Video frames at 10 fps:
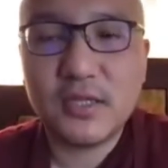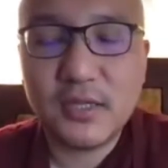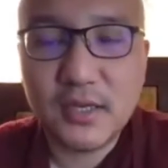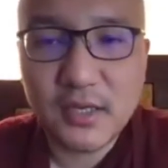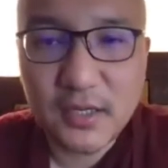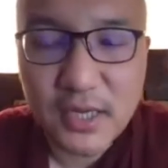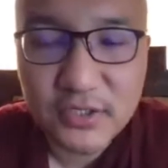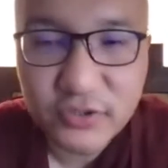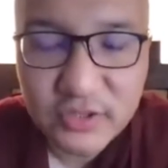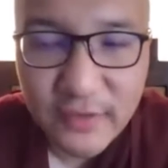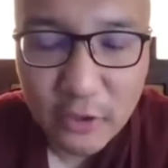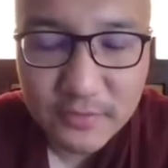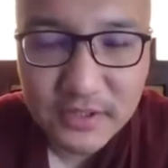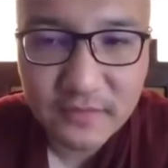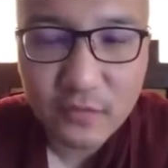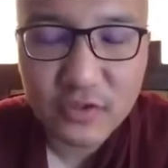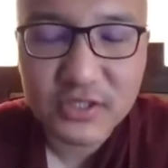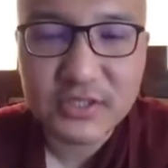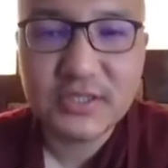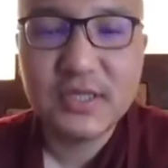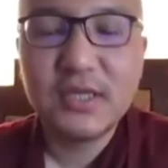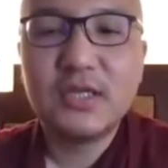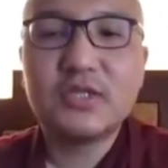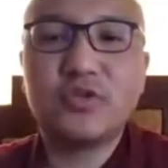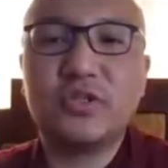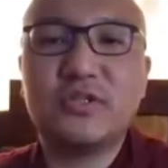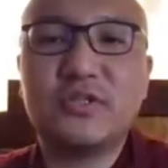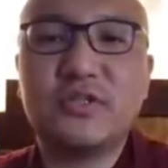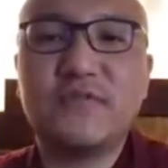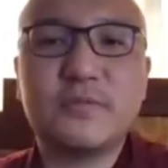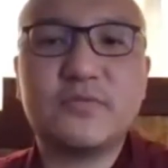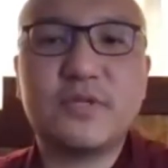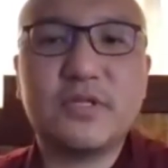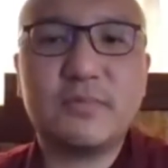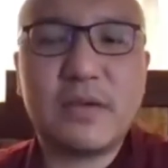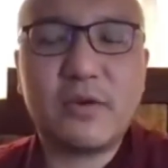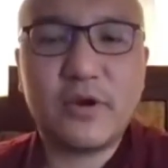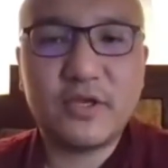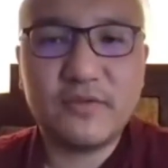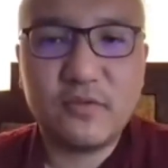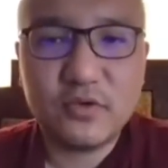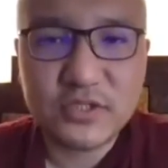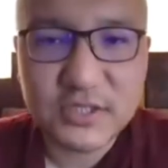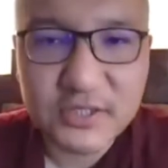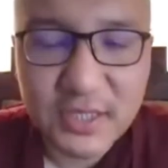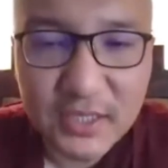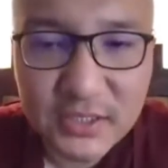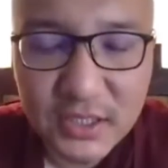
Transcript: later develops the forces. So the difference between the power and the force is that